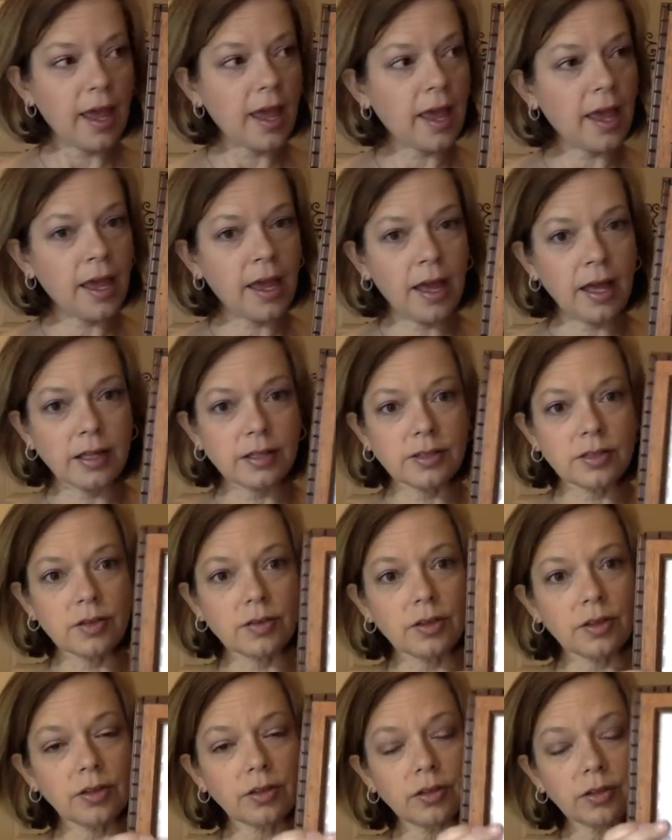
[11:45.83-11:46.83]
And so
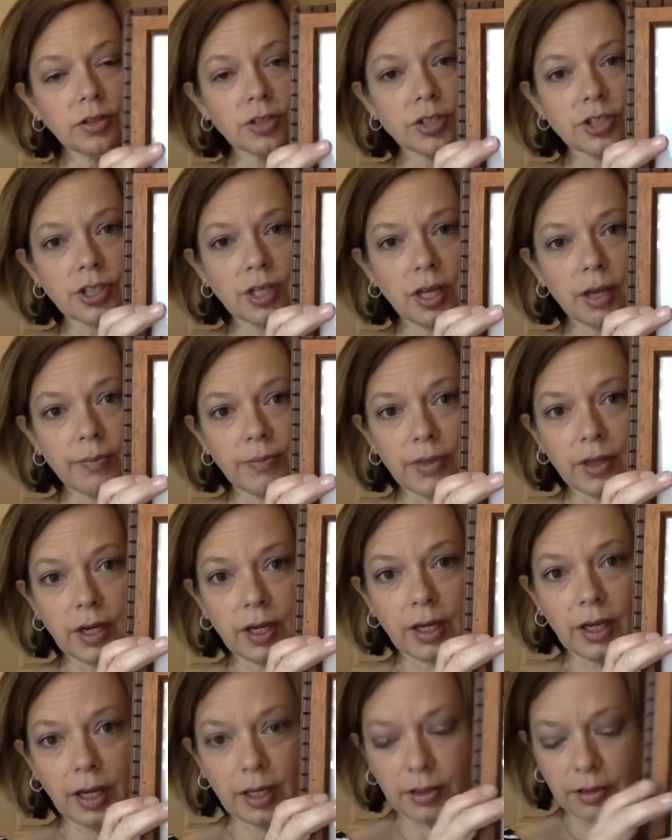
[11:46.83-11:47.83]
the little shop that I
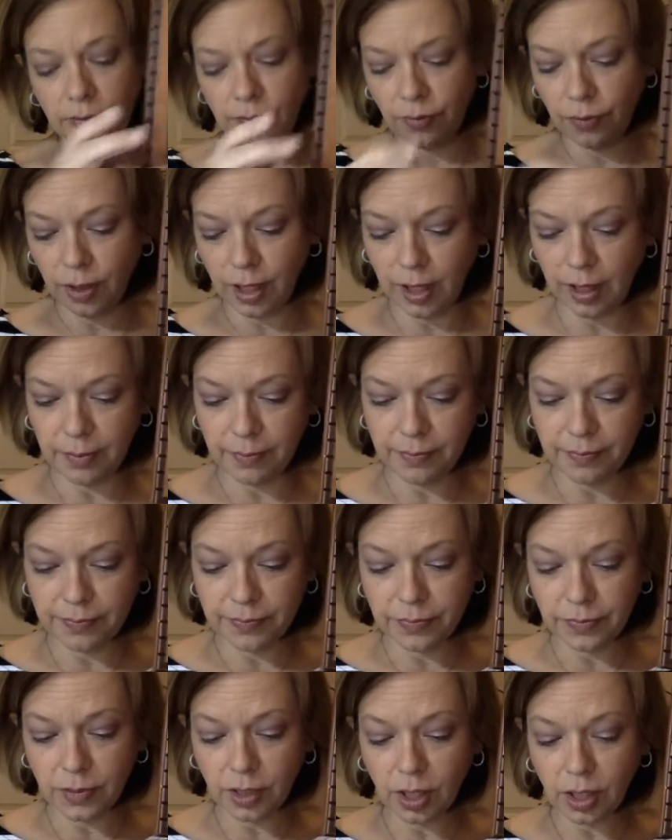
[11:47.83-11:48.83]
got the frame
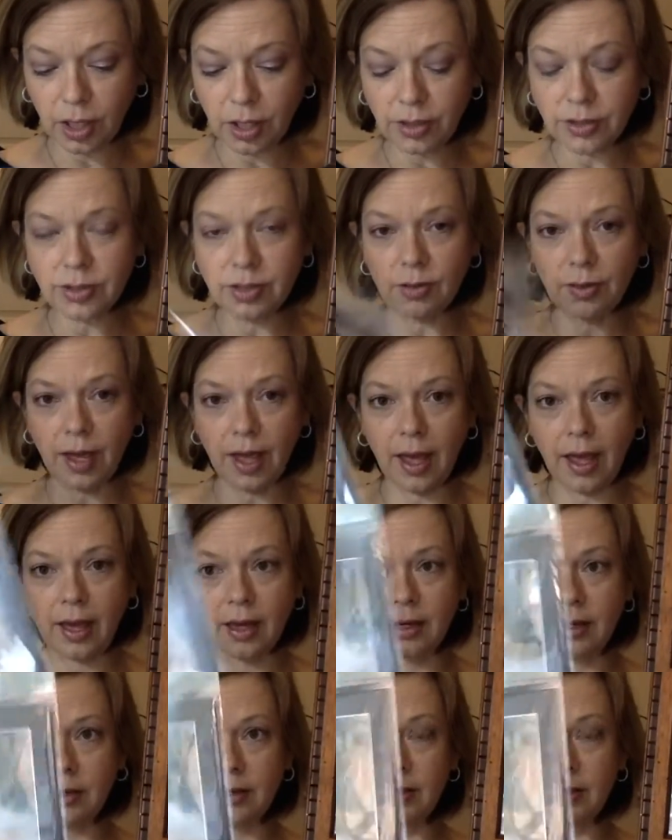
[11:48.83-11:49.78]
also had